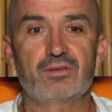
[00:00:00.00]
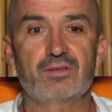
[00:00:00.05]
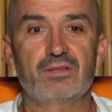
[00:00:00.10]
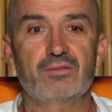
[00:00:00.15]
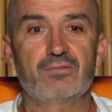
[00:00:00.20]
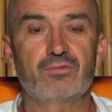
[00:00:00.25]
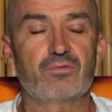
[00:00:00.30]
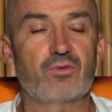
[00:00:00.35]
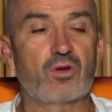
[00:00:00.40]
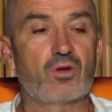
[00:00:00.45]
live
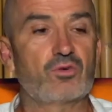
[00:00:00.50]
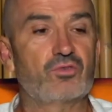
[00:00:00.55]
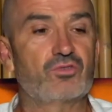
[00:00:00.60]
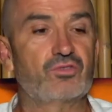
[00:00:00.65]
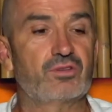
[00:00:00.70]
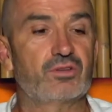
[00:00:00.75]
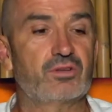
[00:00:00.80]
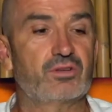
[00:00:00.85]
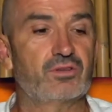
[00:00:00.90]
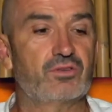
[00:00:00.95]

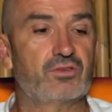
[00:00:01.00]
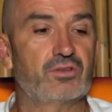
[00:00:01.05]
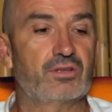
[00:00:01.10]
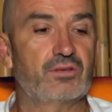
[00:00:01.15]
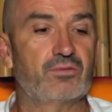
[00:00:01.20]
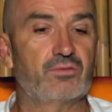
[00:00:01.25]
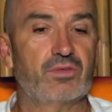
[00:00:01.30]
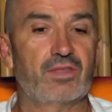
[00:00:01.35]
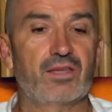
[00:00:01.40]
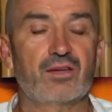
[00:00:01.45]
frozen and you
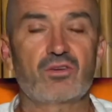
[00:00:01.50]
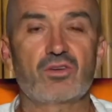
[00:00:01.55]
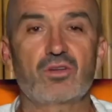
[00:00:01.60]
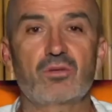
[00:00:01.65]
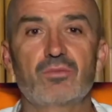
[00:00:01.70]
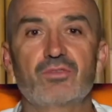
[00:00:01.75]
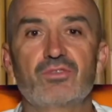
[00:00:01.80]
live without common